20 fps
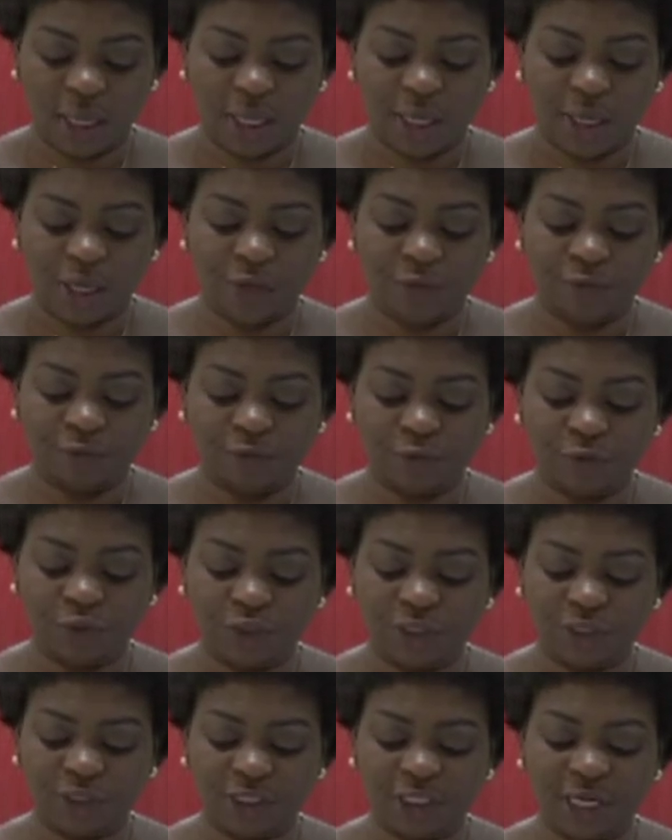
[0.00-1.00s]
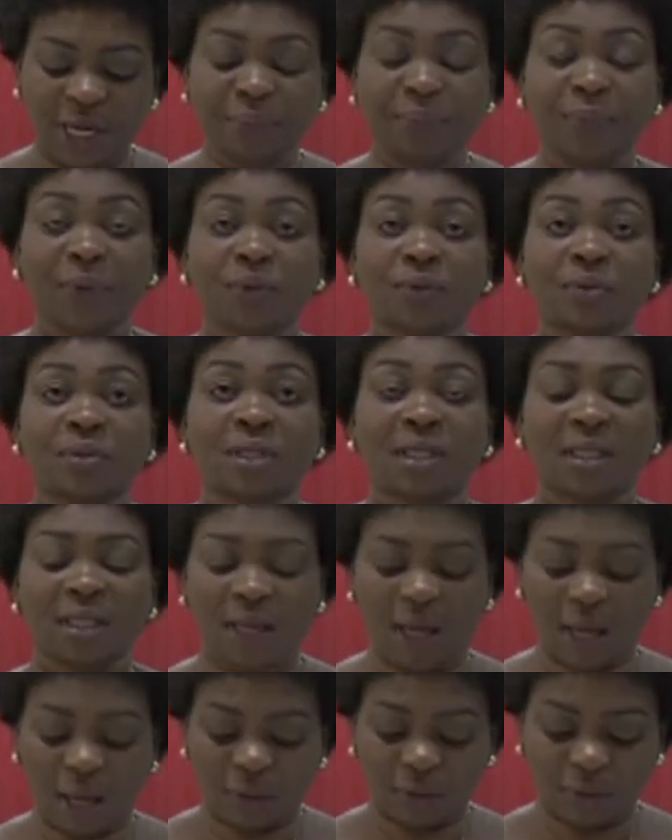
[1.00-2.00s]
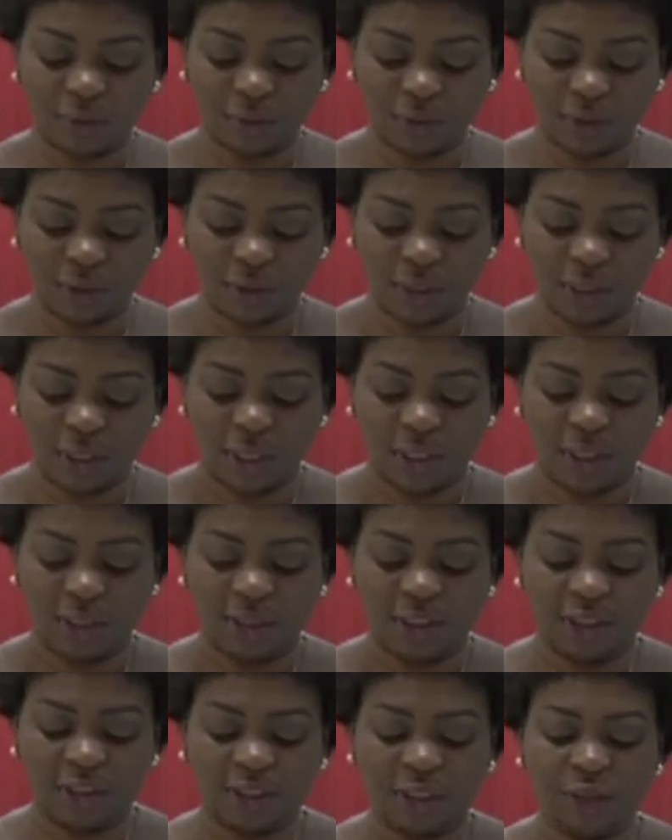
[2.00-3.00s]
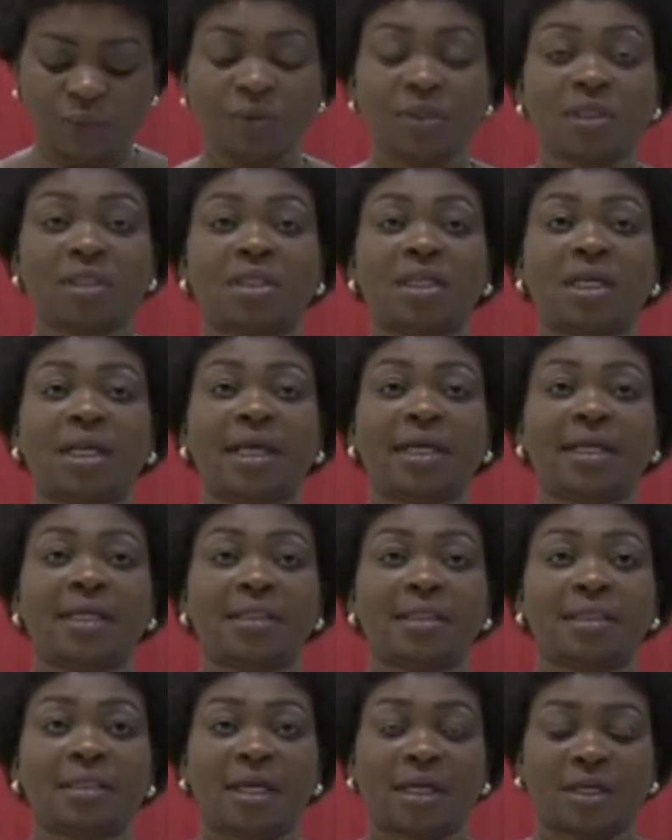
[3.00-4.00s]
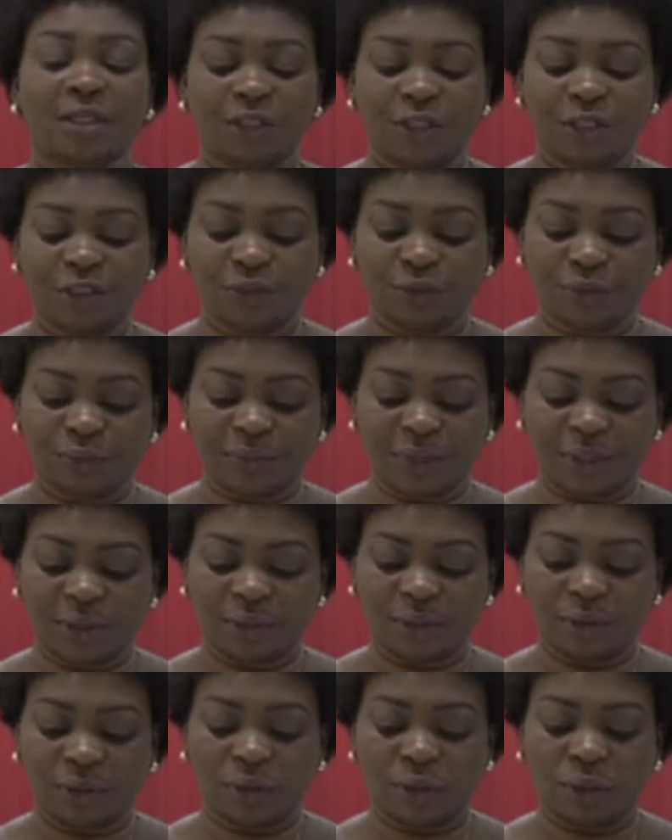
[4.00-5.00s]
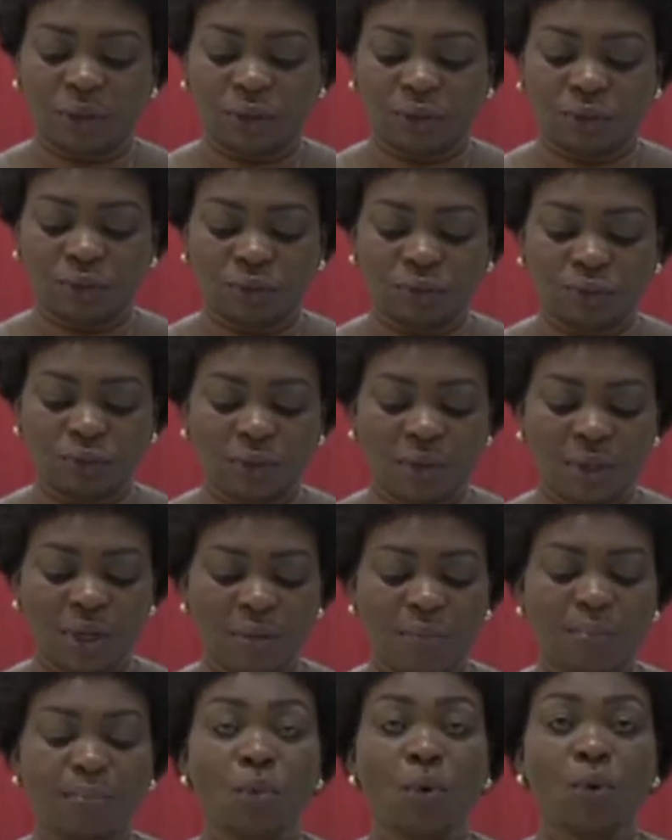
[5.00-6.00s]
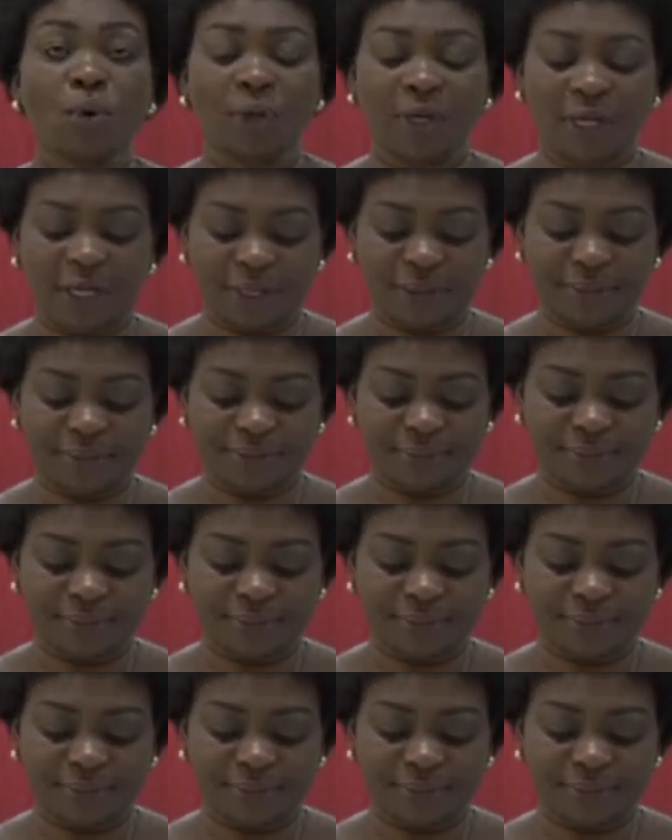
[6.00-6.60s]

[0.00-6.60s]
he for she champions in the house, distinguished ladies and gentlemen, good morning.